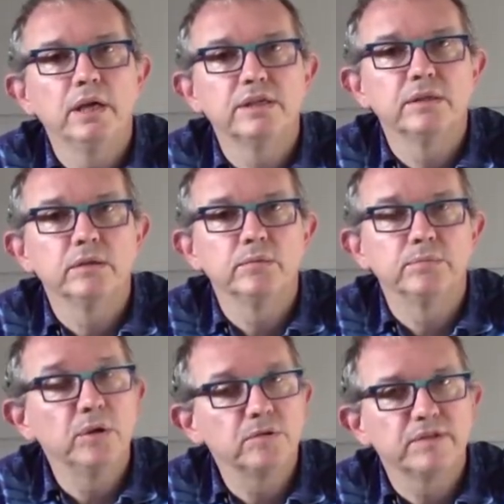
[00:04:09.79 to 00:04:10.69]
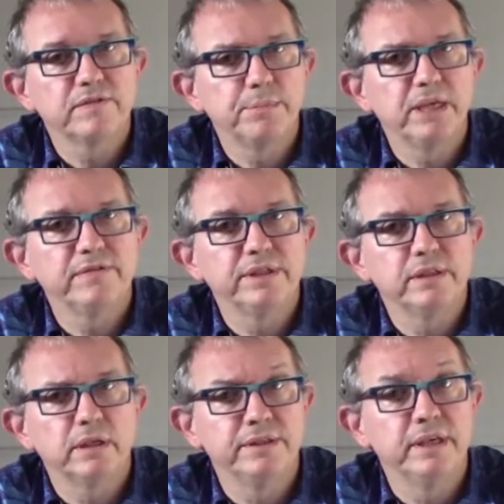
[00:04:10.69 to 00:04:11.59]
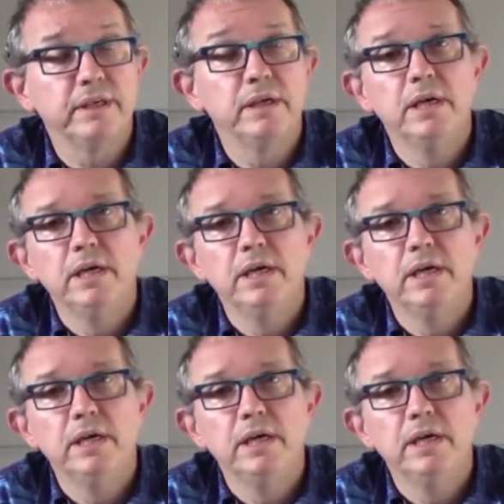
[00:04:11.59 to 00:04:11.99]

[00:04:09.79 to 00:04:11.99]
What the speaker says: So most of the benefits are there.